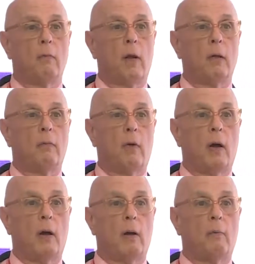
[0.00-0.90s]
really
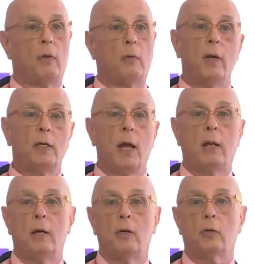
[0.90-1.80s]
for the
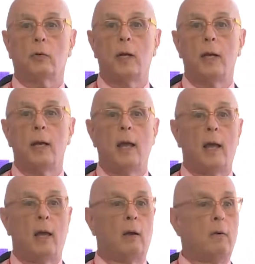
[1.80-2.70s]
retail industry
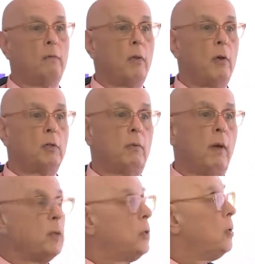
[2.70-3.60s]
and for those
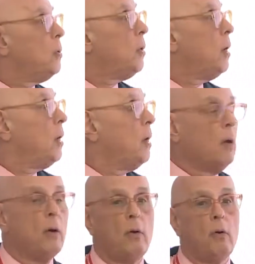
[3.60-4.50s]
of us who
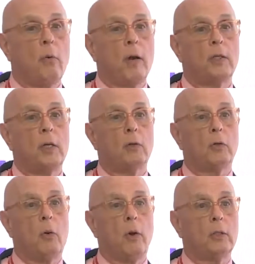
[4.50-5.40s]
want to sell
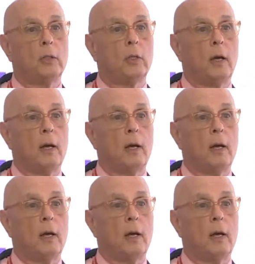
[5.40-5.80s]
toys,